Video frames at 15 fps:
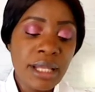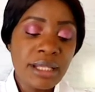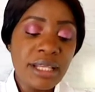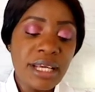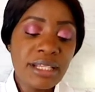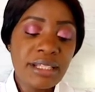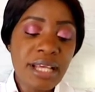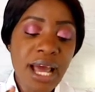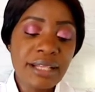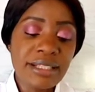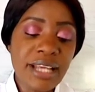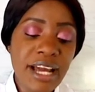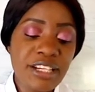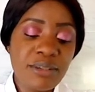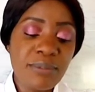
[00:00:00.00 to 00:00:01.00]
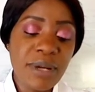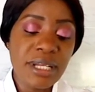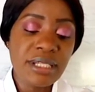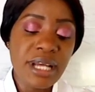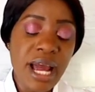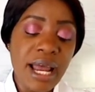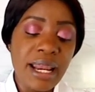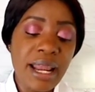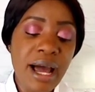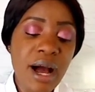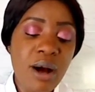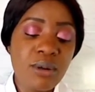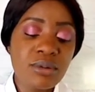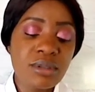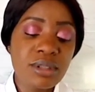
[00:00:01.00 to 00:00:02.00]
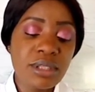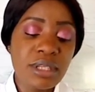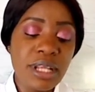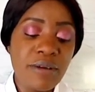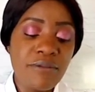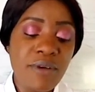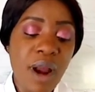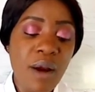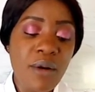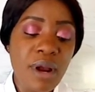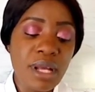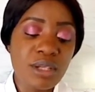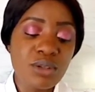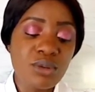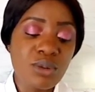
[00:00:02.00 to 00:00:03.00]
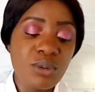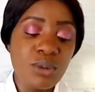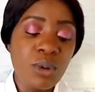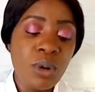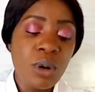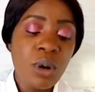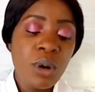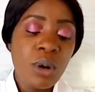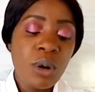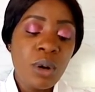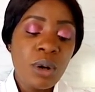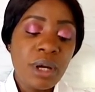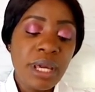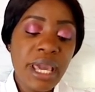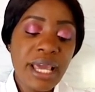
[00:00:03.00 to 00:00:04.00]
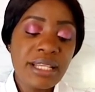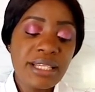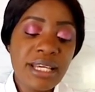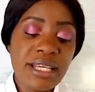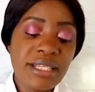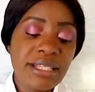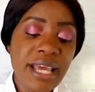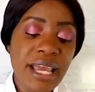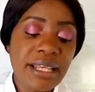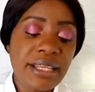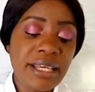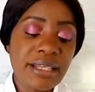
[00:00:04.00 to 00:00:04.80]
this attachment allows the virus to get inside the